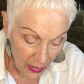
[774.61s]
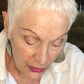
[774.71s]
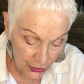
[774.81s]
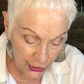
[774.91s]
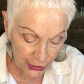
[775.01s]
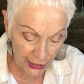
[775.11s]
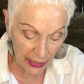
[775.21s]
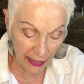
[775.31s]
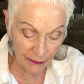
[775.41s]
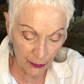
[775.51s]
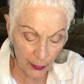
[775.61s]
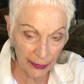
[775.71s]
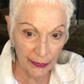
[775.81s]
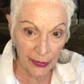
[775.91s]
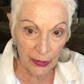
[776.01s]
She left
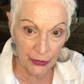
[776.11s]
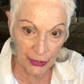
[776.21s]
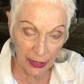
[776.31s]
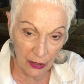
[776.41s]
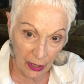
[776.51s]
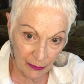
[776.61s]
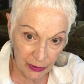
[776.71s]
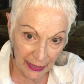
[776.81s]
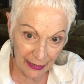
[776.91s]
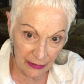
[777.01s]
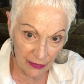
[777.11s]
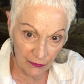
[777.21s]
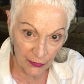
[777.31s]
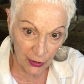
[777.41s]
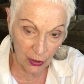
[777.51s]
when she had a lot of planets in
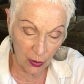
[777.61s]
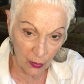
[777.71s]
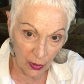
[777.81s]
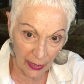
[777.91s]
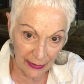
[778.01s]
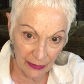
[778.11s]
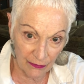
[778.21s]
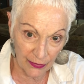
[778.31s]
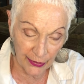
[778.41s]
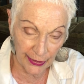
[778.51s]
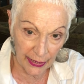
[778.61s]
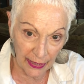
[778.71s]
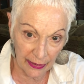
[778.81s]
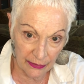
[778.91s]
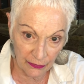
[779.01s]
Virgo at the very
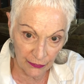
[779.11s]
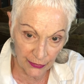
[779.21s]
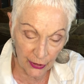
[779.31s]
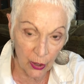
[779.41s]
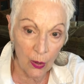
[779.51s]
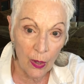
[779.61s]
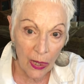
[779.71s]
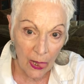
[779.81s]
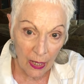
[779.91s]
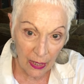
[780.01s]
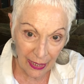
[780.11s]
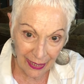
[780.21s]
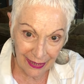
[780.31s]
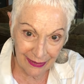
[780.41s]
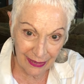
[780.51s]
end of Virgo,
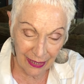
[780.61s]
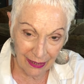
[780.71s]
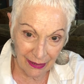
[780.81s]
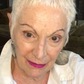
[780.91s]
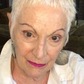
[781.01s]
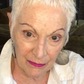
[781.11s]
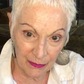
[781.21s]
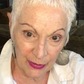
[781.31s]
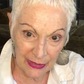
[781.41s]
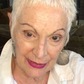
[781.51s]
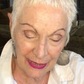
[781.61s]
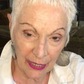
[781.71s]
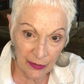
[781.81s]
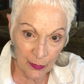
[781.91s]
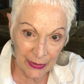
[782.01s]
and when
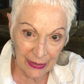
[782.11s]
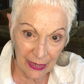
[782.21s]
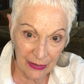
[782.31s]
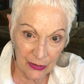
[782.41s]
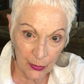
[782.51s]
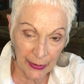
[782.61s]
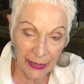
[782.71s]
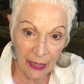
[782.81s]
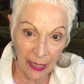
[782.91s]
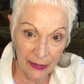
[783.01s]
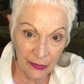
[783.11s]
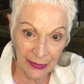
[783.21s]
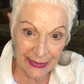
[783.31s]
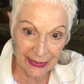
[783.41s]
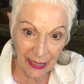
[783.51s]
Saturn was 29
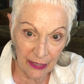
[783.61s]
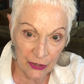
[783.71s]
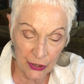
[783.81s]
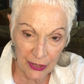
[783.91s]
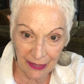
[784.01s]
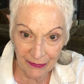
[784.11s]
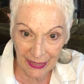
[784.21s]
degrees Saturn, she left